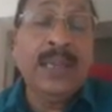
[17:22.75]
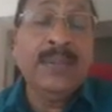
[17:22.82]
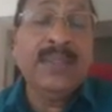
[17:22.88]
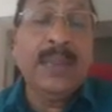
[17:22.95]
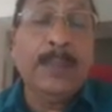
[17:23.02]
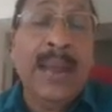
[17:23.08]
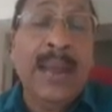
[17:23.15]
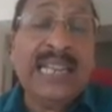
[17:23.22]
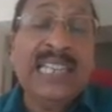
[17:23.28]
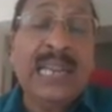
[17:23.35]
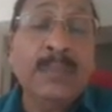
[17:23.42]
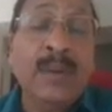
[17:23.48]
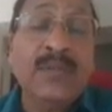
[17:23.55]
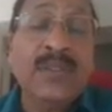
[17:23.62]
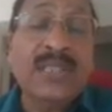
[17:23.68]
the back
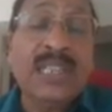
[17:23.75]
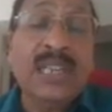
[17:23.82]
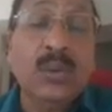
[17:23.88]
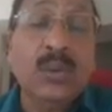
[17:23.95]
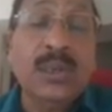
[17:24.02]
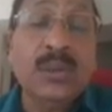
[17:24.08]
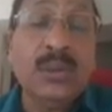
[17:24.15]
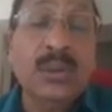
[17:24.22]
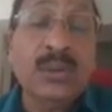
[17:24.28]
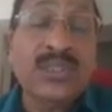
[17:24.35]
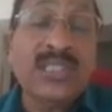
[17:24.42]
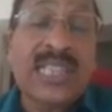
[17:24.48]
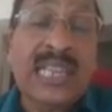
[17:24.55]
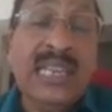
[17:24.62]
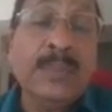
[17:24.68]
EMF is equal to
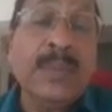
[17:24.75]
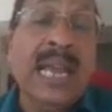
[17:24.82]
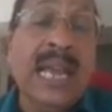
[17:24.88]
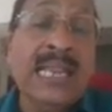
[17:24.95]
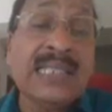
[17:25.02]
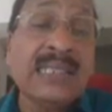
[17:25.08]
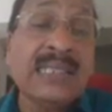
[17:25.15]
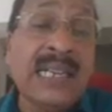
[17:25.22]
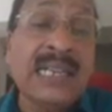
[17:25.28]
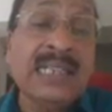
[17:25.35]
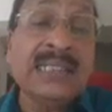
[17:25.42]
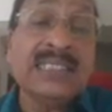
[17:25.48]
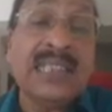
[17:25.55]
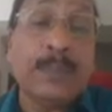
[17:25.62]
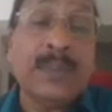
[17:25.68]
same as the
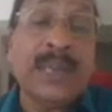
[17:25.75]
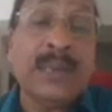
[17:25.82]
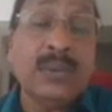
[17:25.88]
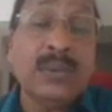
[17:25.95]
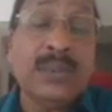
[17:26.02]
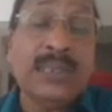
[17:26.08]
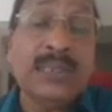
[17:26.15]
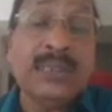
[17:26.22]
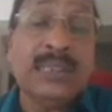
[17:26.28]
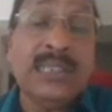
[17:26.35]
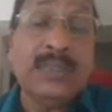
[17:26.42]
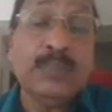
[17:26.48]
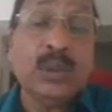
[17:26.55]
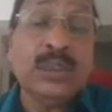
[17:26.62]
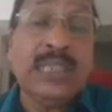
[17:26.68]
supply
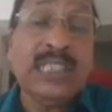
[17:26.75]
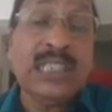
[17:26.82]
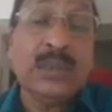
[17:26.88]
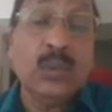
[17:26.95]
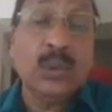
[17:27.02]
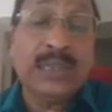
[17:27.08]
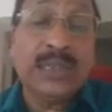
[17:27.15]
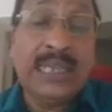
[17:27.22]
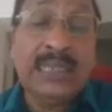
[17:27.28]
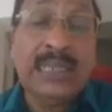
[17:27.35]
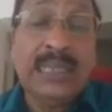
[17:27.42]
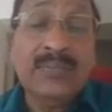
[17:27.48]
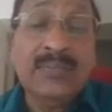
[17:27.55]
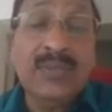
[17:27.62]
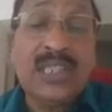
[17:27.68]
input DC voltage,
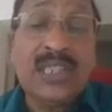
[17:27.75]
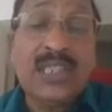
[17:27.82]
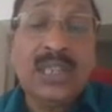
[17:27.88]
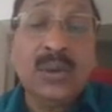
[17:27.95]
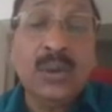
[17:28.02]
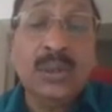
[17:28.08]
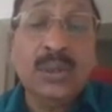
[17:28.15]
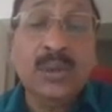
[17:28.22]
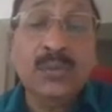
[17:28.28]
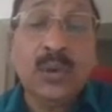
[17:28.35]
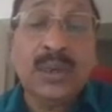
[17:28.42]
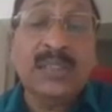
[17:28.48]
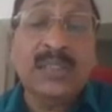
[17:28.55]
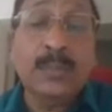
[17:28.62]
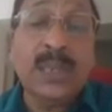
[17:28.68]
which is equal to
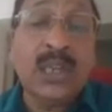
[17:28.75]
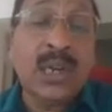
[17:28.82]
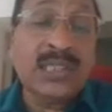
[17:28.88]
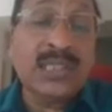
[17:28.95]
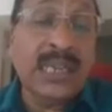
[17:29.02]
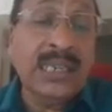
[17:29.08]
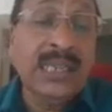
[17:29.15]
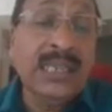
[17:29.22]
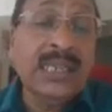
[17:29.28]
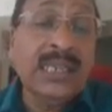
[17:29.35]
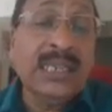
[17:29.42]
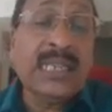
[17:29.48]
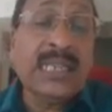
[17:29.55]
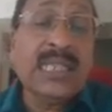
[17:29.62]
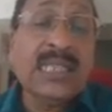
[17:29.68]
400, because the
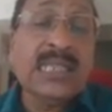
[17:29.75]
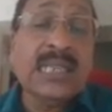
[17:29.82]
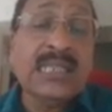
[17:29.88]
resistance